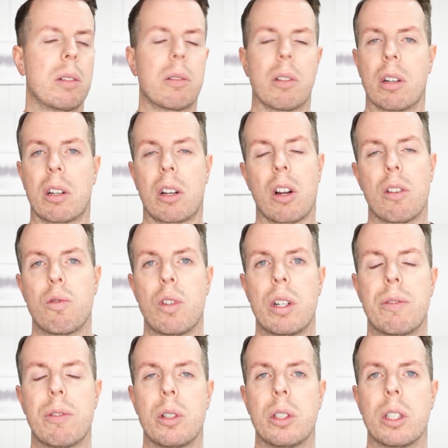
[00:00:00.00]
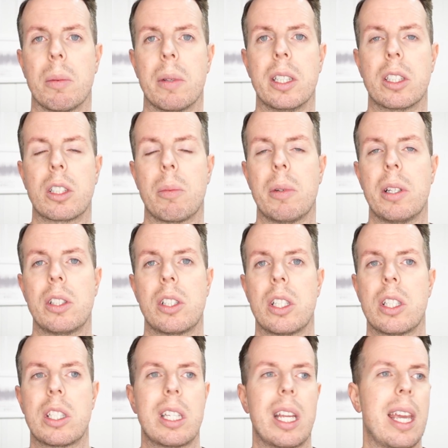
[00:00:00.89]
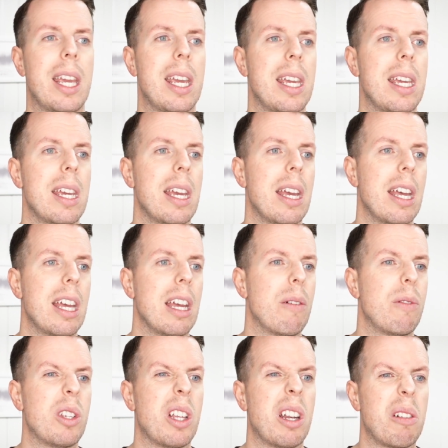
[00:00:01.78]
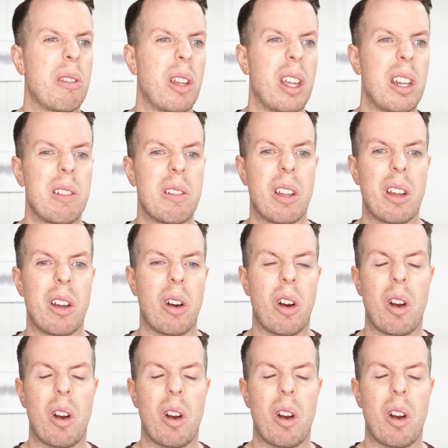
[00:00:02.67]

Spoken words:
I'm going to kind of read through some of these comments and see if there's anything that